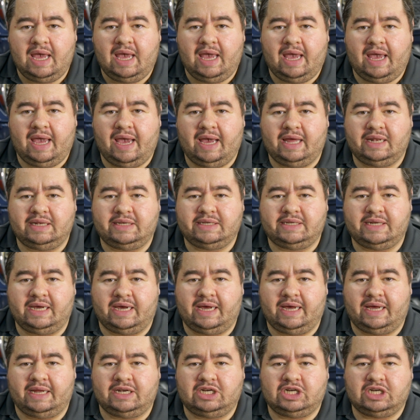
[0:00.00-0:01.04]
And
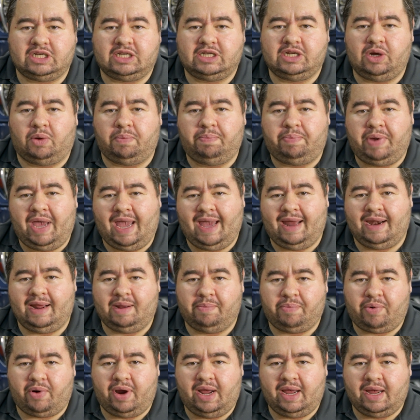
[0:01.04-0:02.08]
uh, just don't
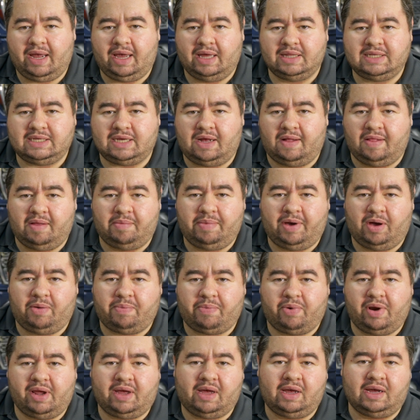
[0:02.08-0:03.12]
panic brake. It's all about
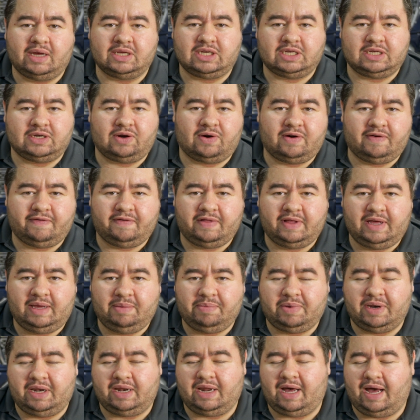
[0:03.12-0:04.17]
braking assertively,
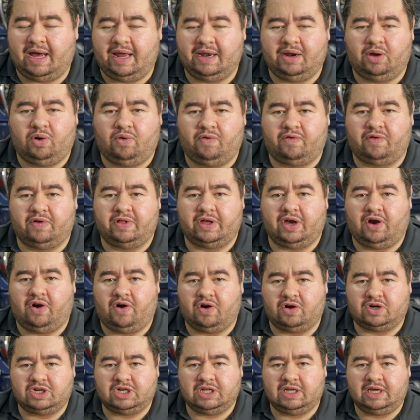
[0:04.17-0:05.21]
but not overly
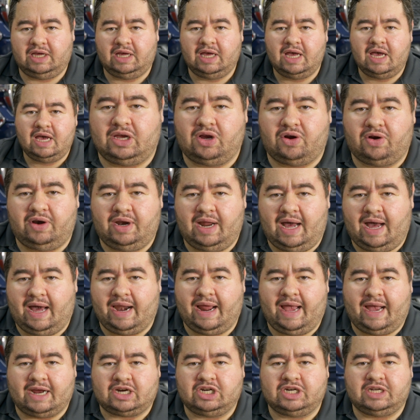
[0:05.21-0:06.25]
harshly. You're not
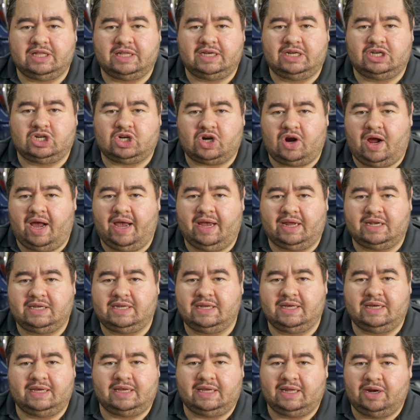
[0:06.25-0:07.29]
actually trying
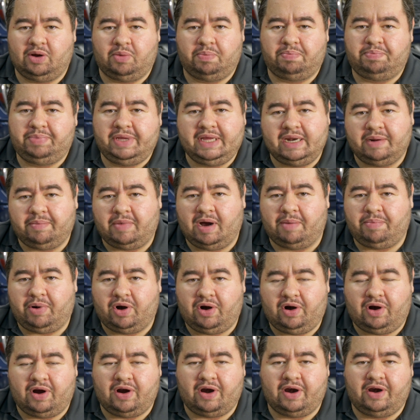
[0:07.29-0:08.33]
to, you know, beat them up
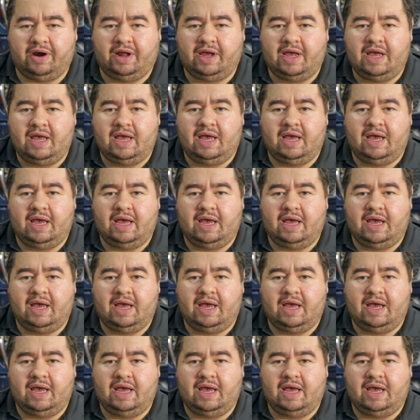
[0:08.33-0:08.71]
hard.